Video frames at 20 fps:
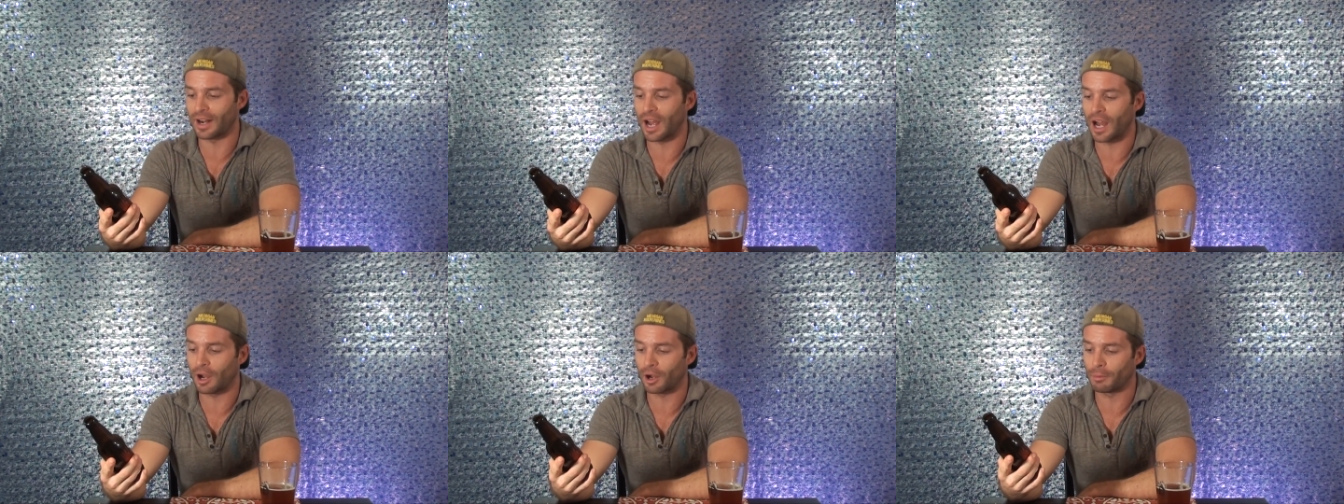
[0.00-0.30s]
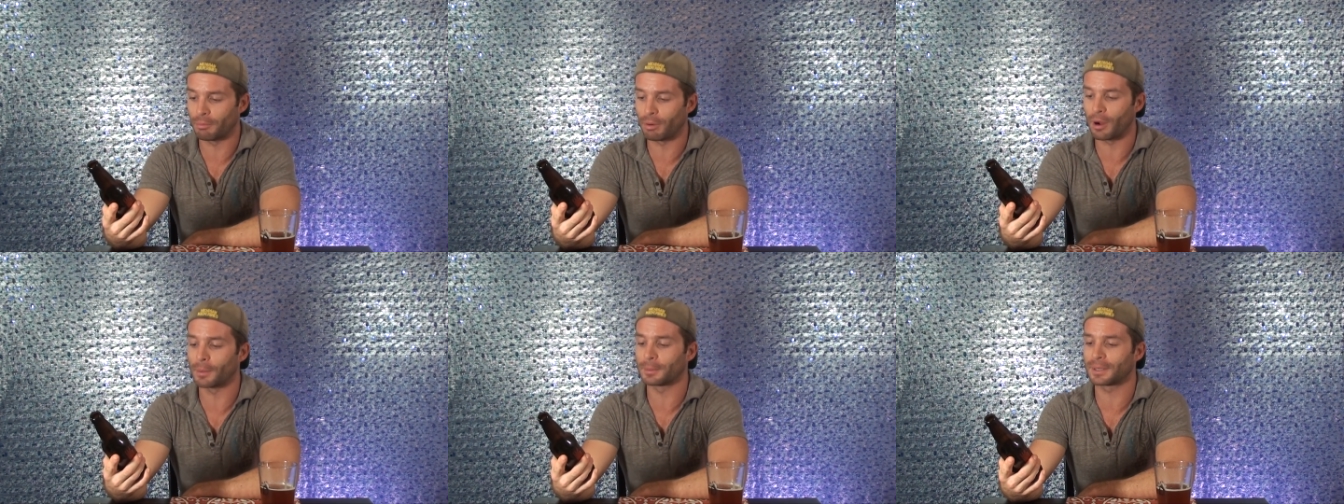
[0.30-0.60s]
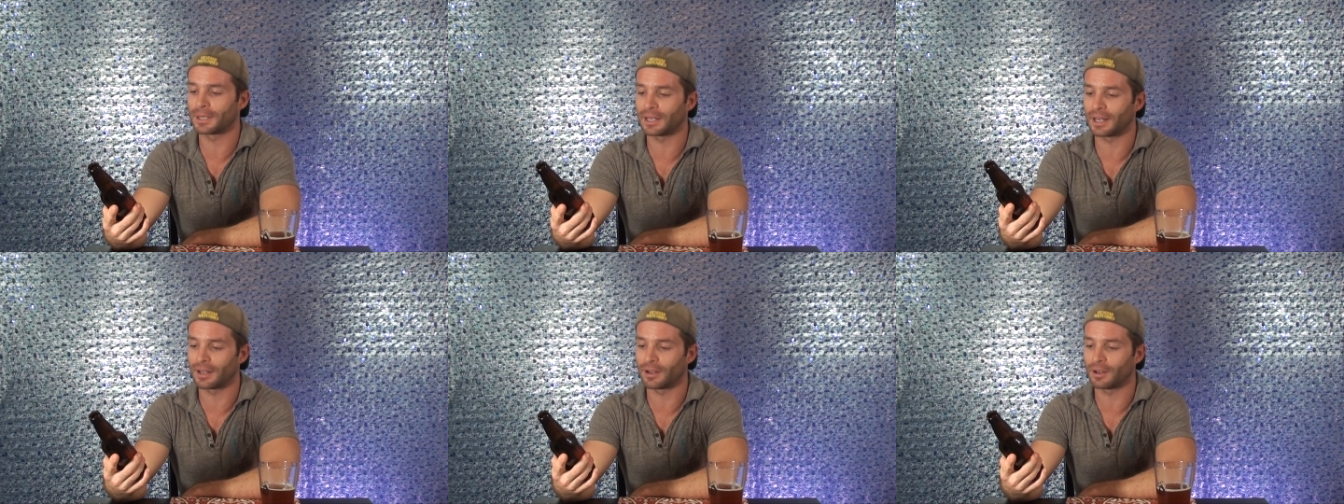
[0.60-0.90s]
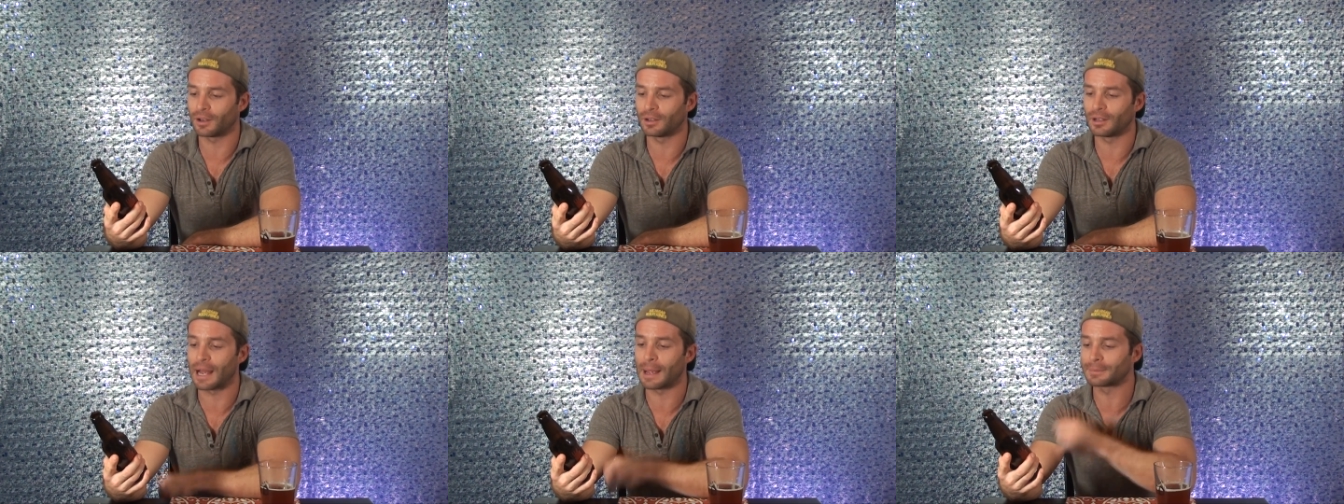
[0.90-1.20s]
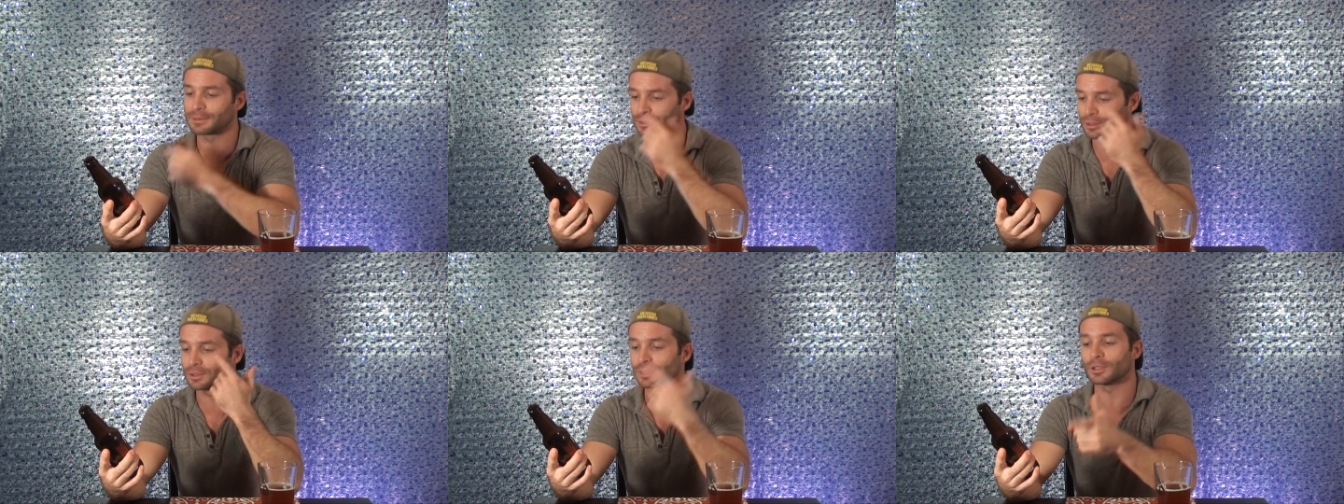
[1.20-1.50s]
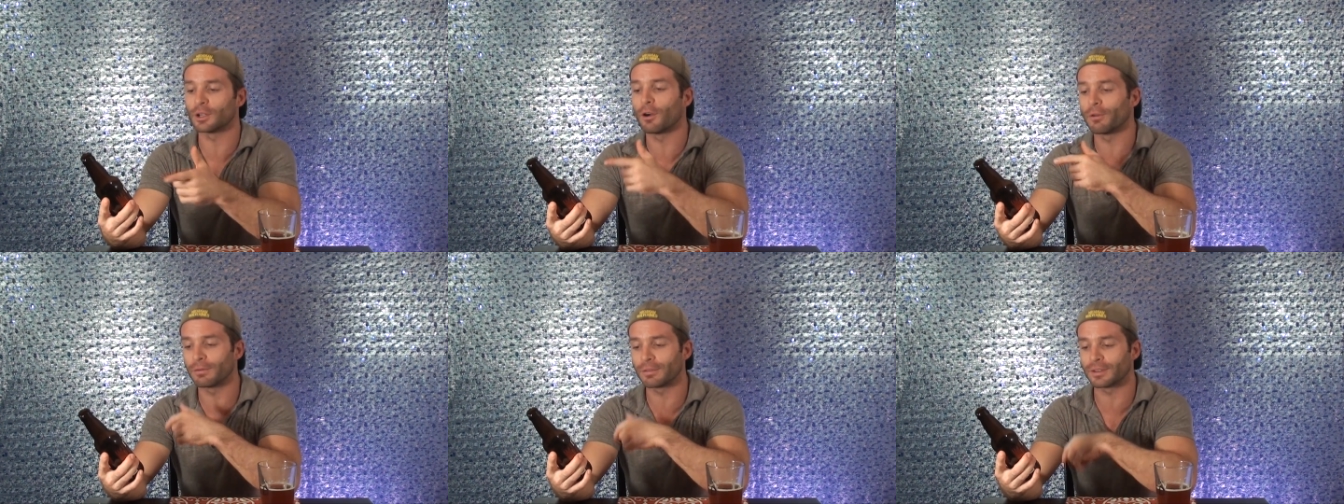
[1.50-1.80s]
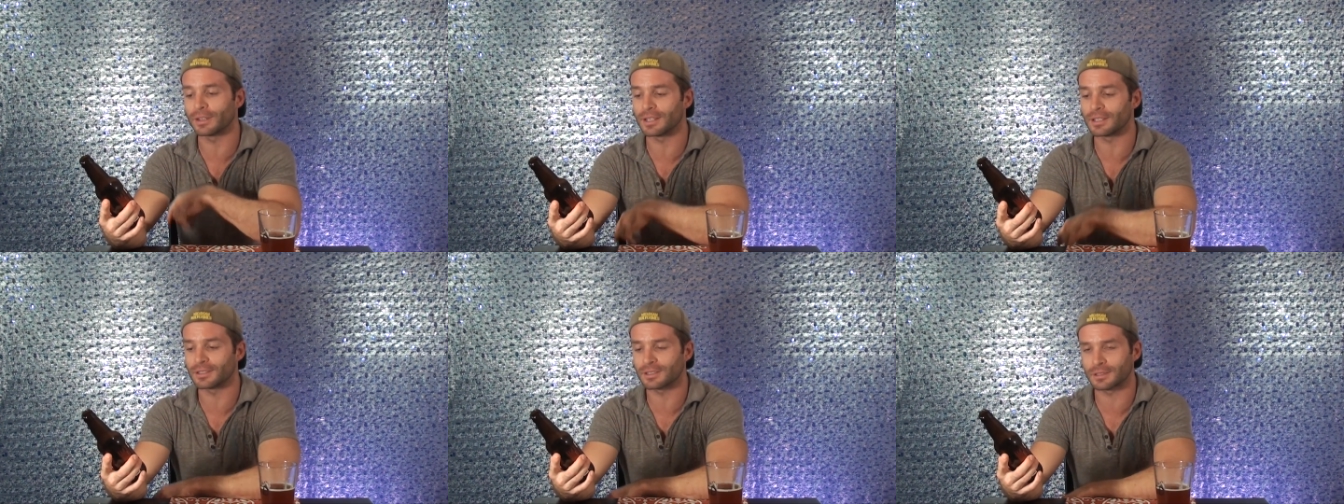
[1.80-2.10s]
Owl Pumpkin Ale. Absolutely go for
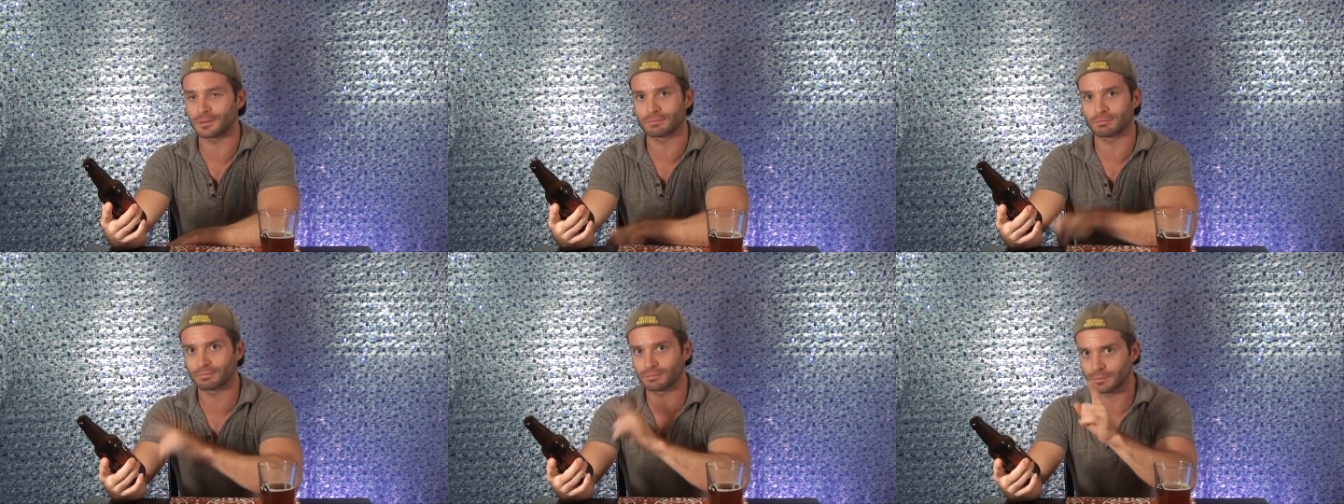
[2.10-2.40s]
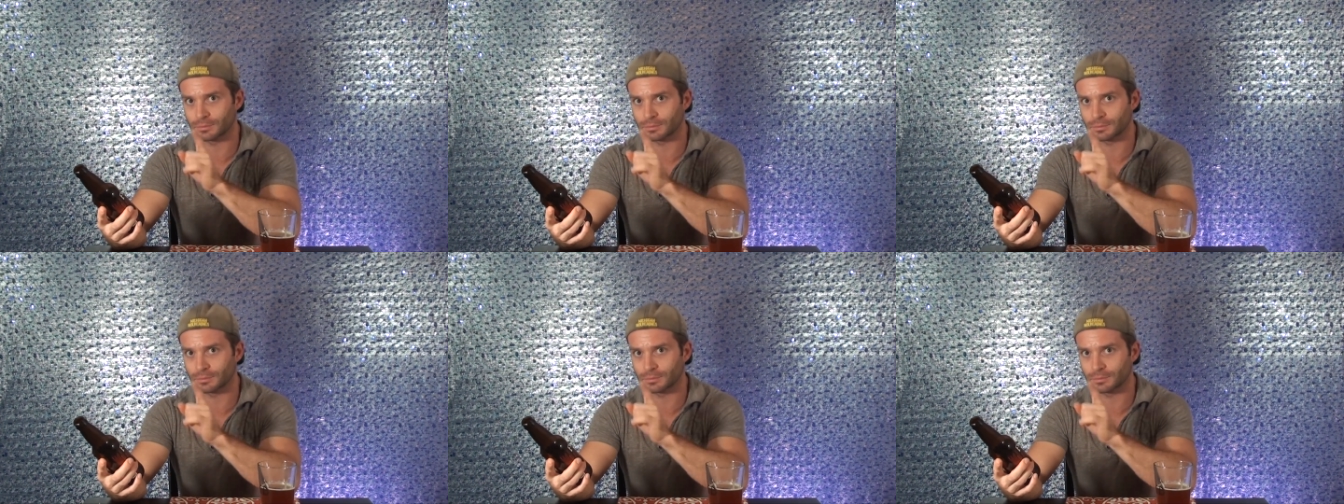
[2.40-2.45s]
this.